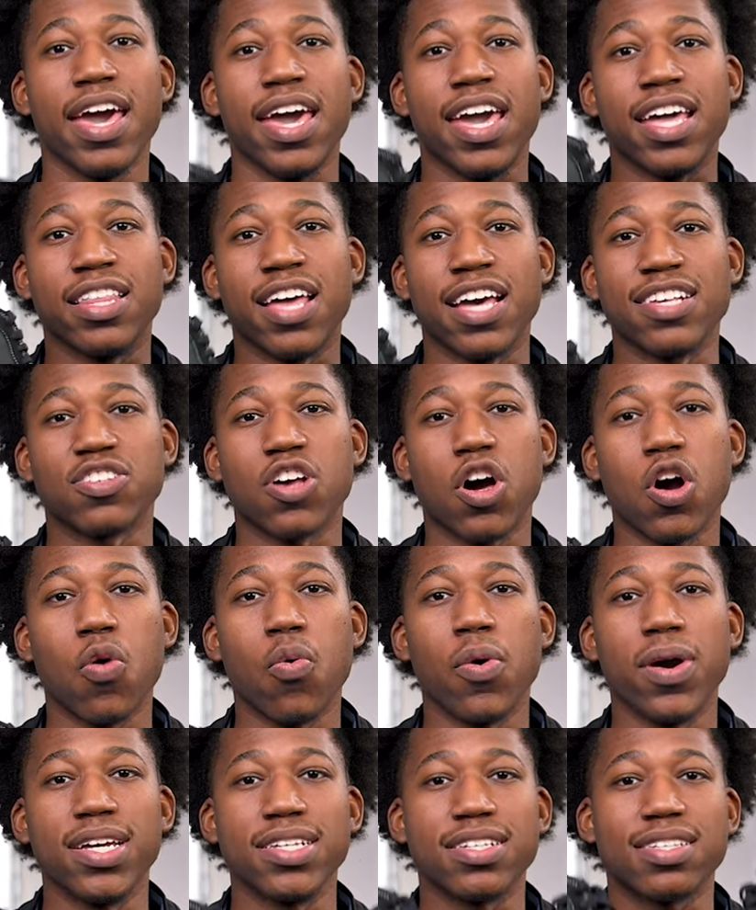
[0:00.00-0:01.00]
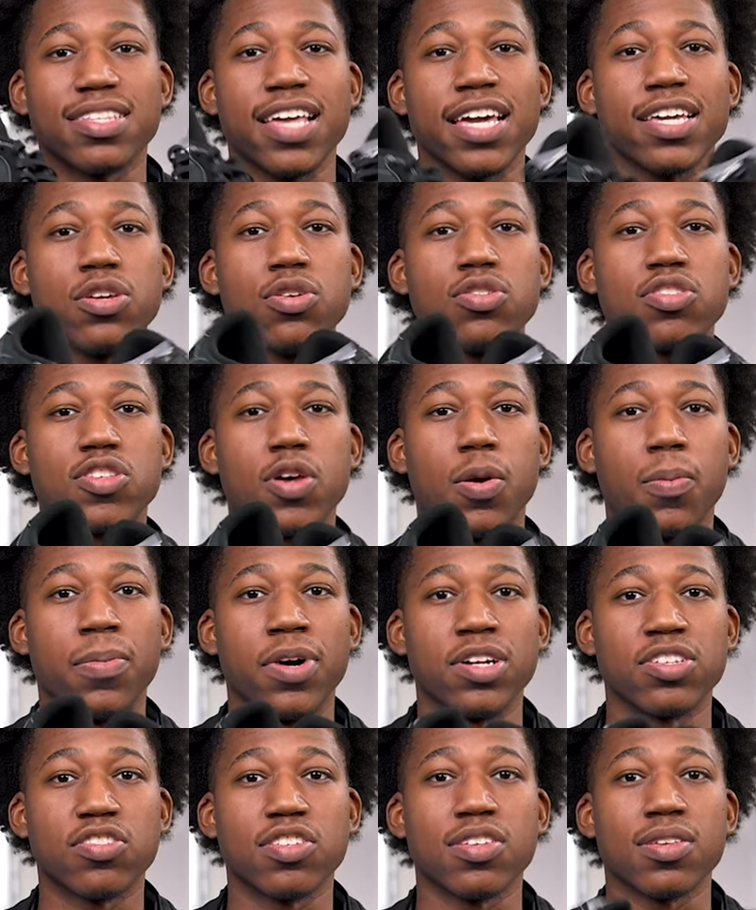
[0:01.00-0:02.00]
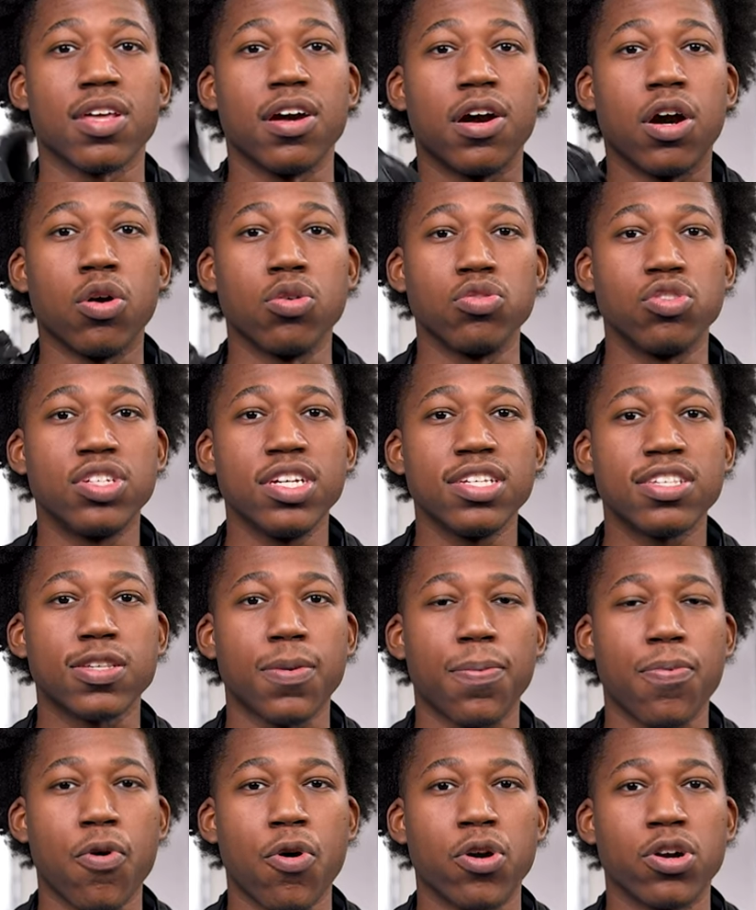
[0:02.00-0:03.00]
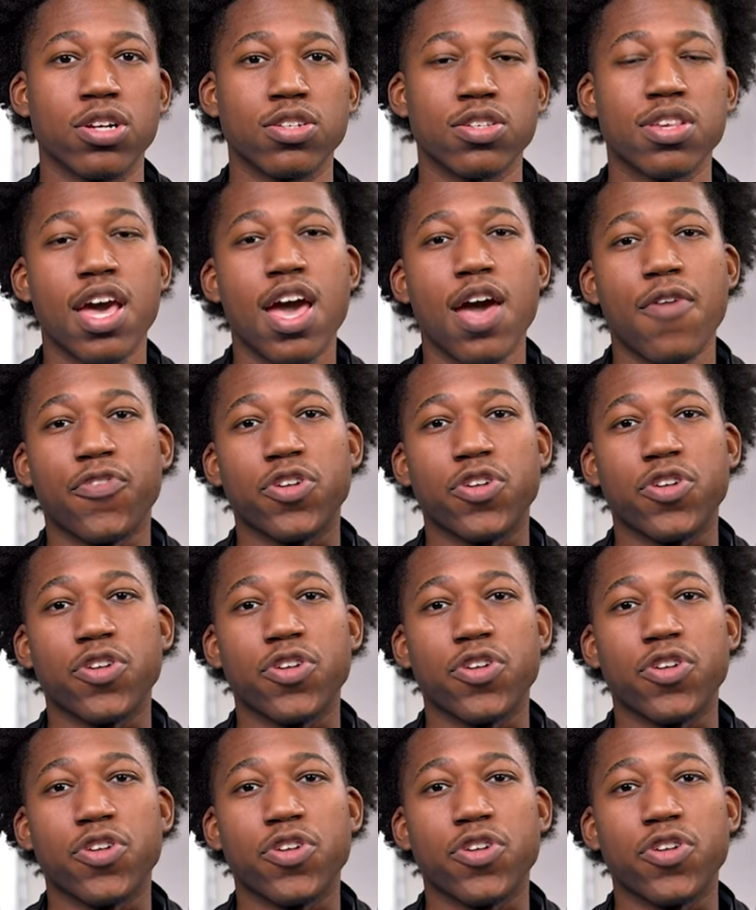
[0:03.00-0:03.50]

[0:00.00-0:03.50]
And as always, thank you so much to the OG supporters